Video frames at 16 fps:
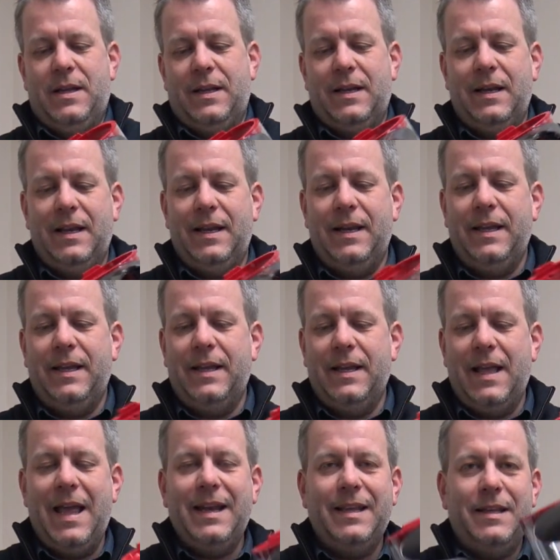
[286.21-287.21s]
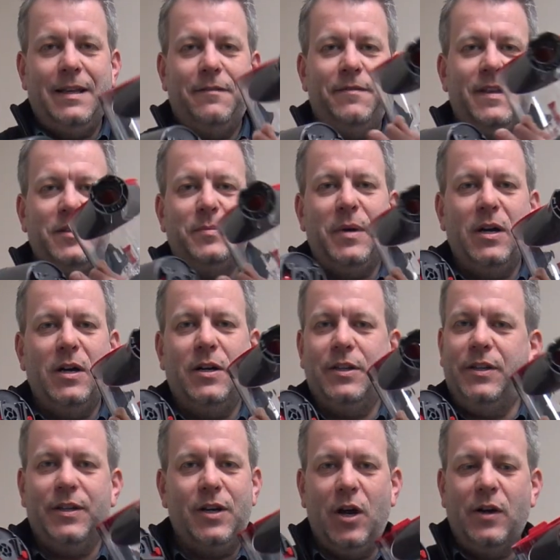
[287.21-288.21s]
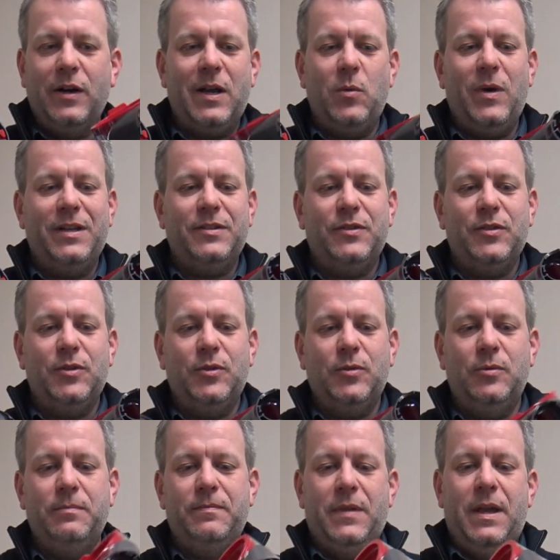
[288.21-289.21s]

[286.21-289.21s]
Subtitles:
Clearly any of this part you can't get wet at all.